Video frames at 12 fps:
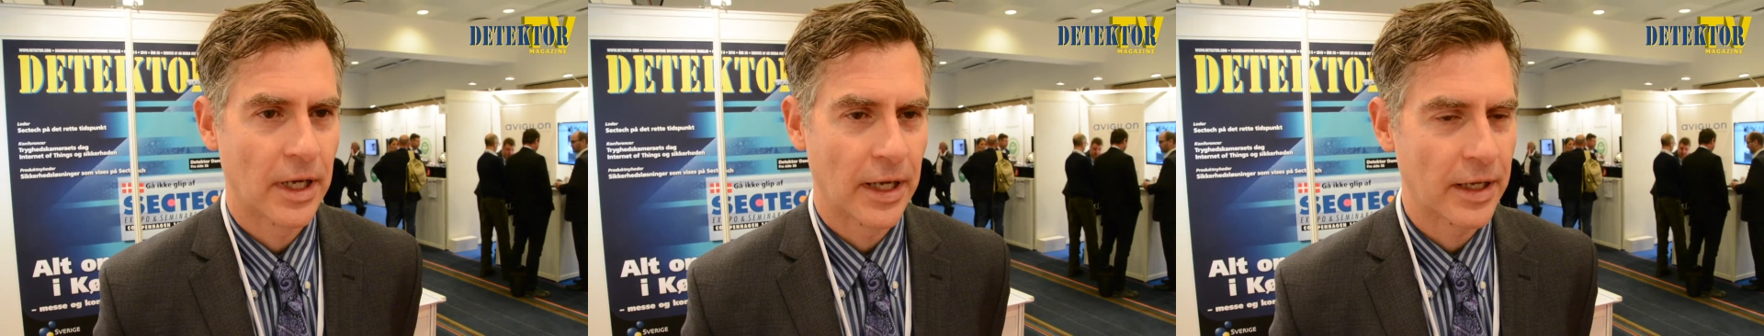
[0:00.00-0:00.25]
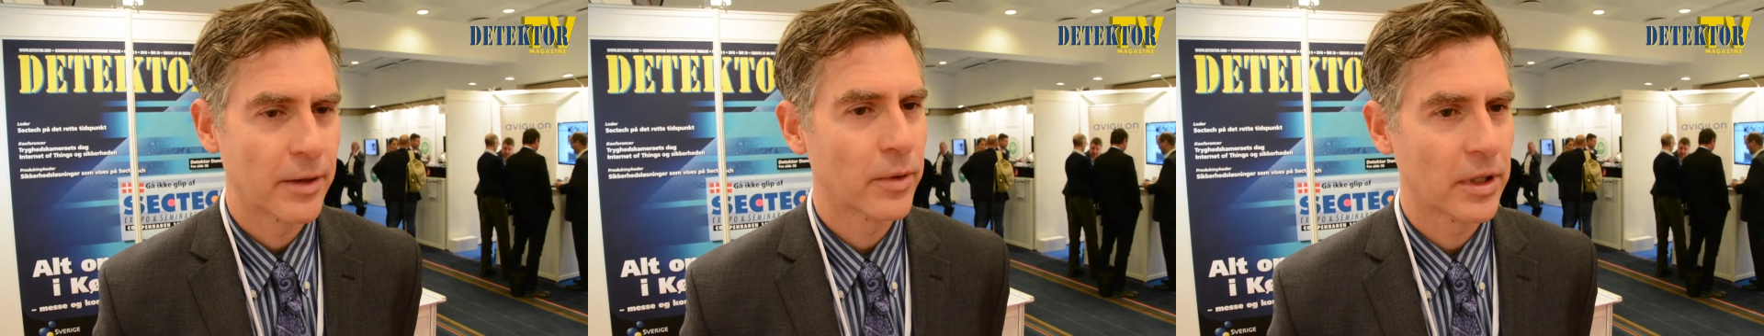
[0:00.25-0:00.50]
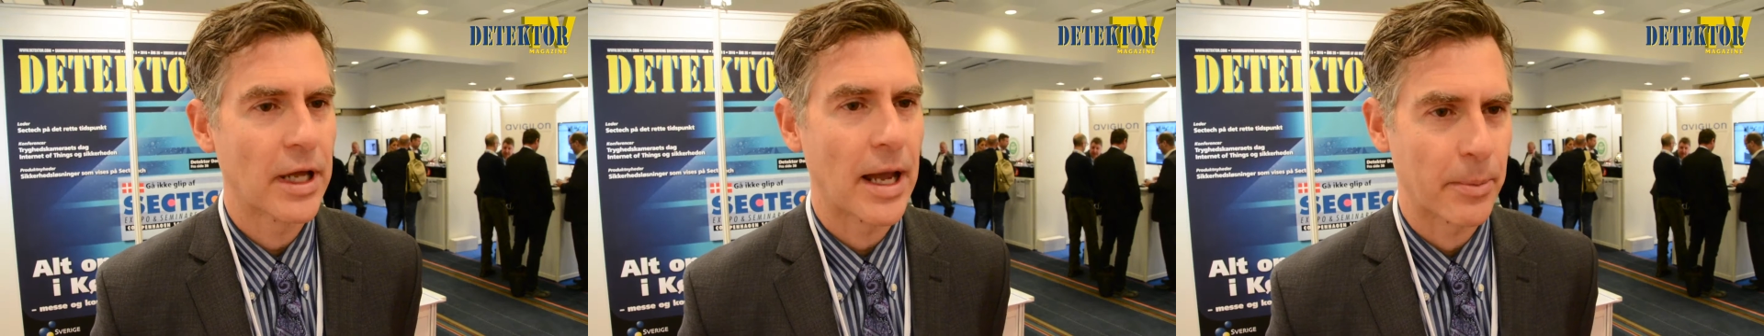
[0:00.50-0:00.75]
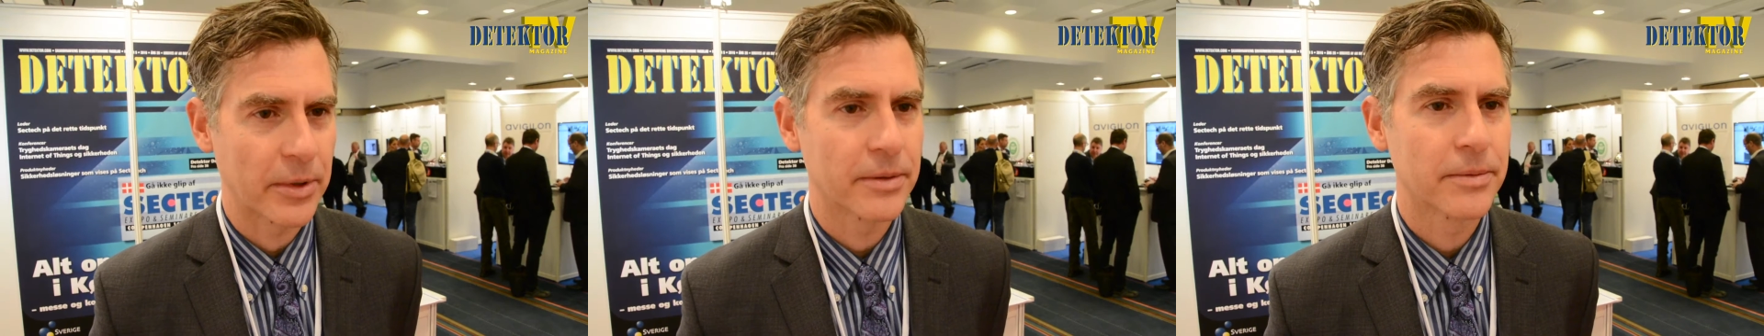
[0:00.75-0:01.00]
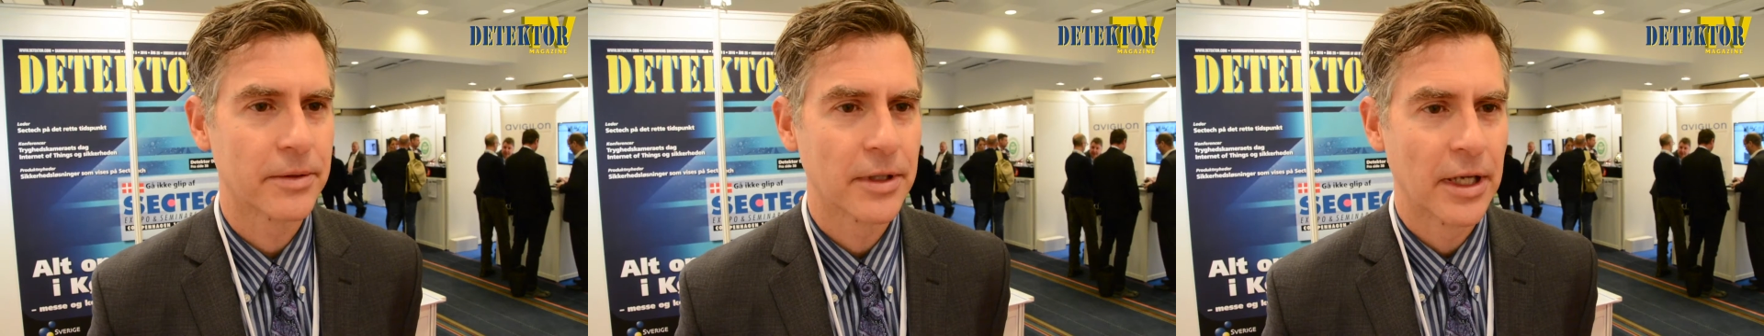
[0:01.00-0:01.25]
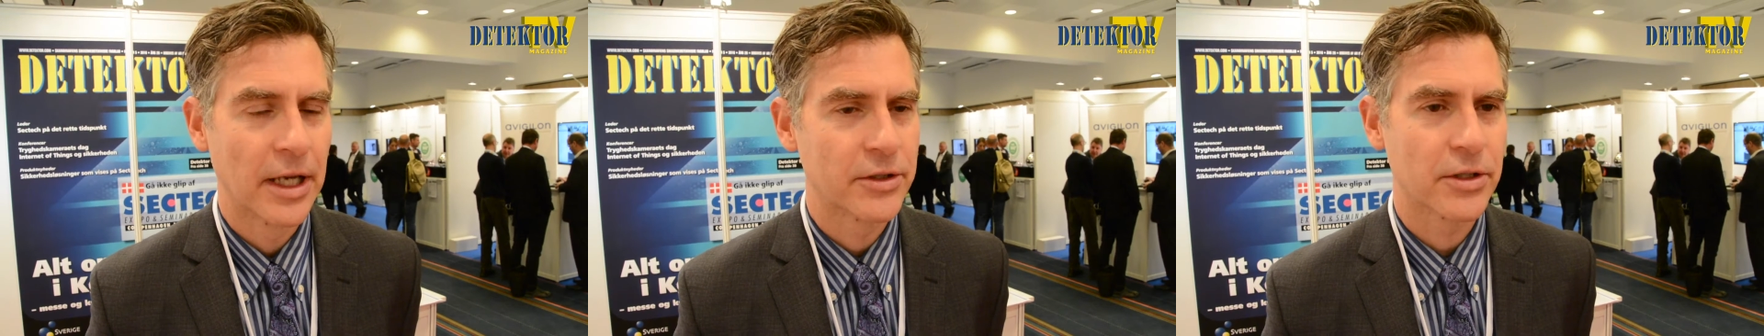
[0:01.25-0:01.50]
It will happen.
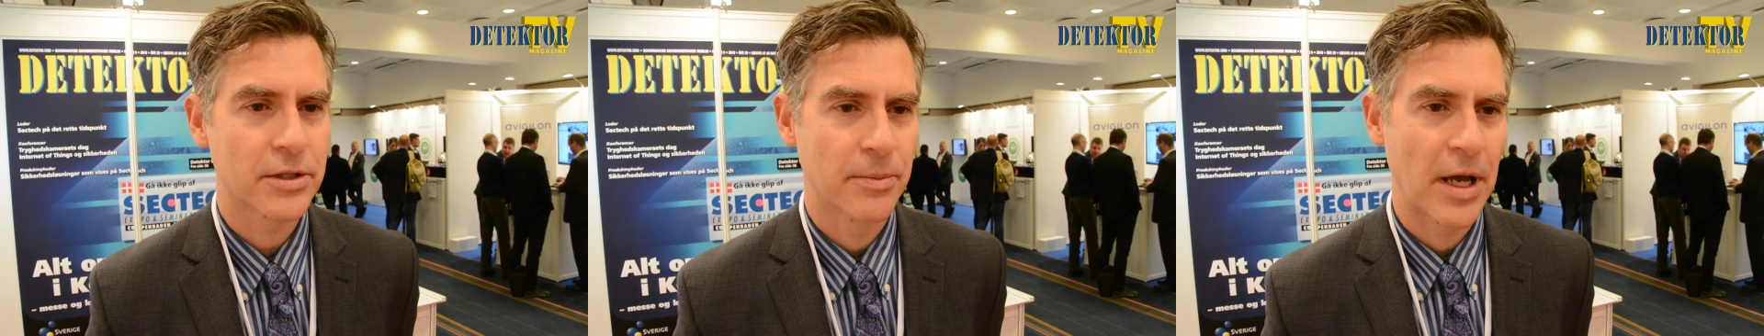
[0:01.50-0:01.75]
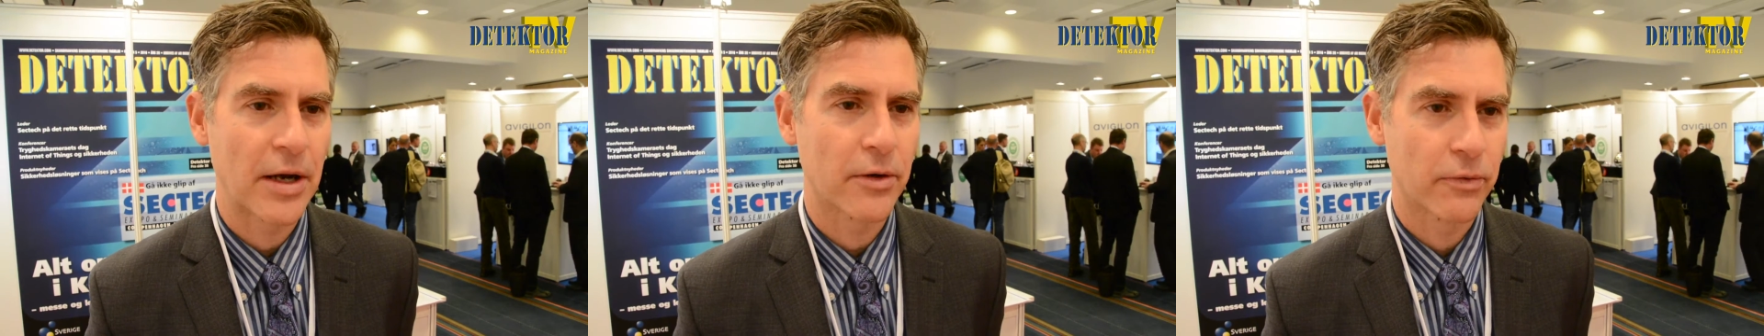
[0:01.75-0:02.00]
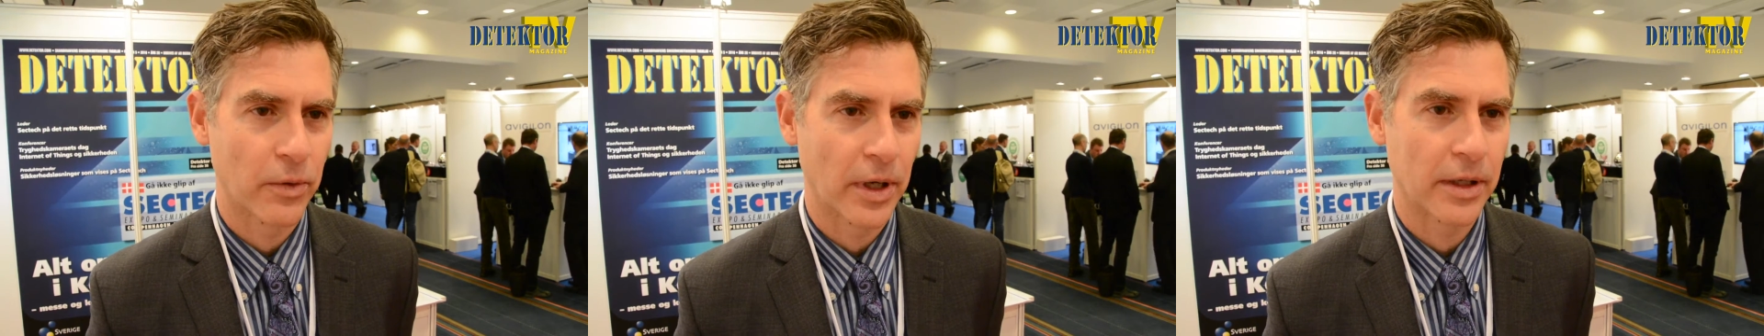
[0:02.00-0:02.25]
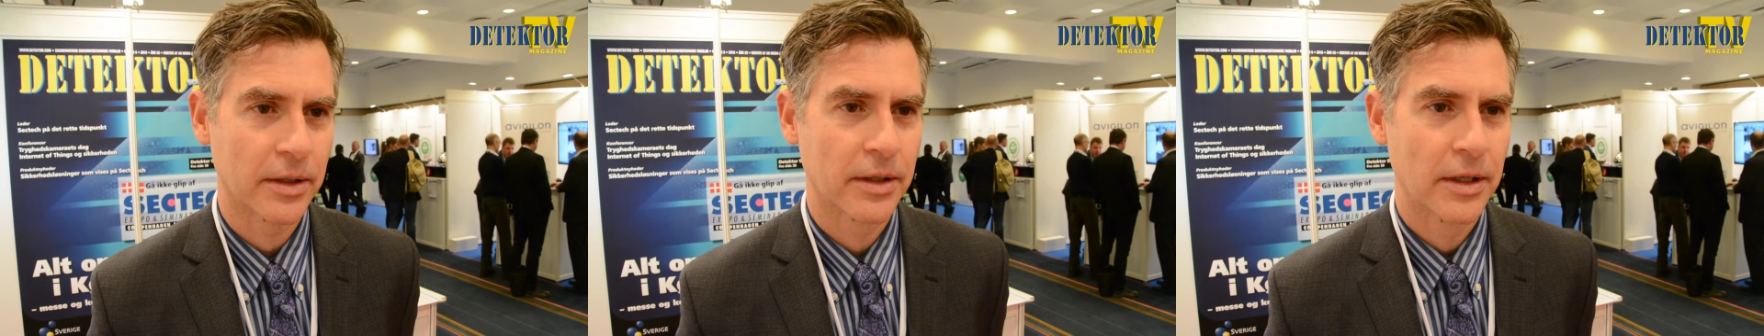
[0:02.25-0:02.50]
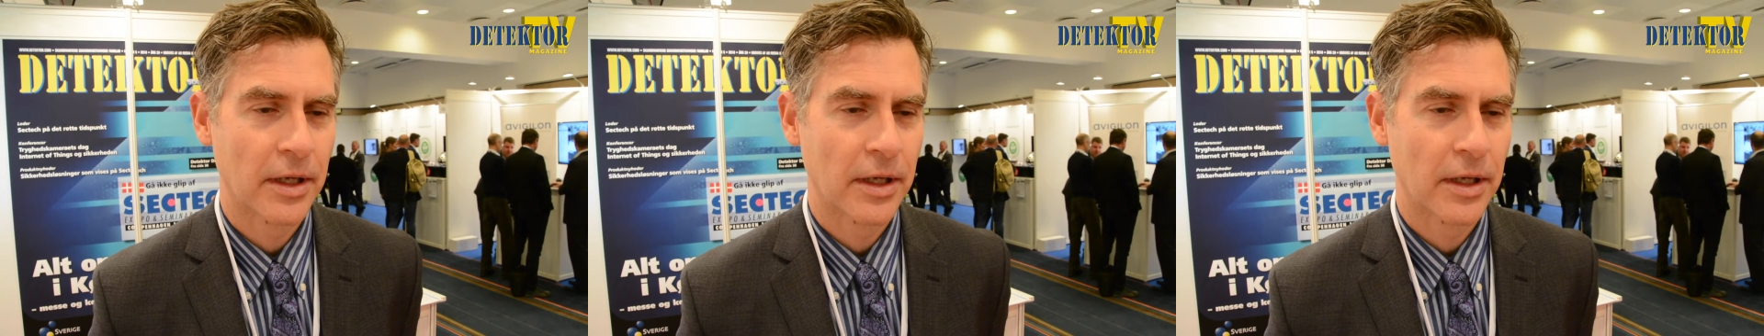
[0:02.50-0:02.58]
It's just a matter of when.